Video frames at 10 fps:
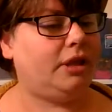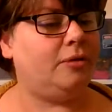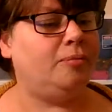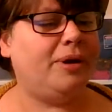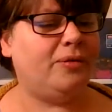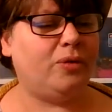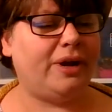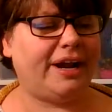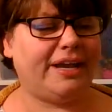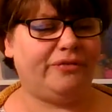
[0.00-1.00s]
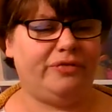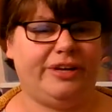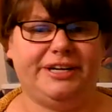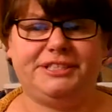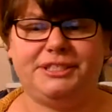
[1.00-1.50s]
but when I get
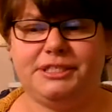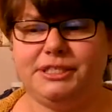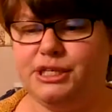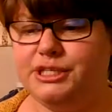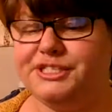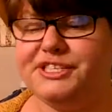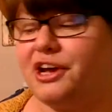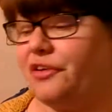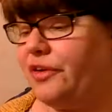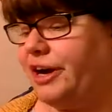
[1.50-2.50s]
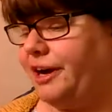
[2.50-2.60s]
finished. So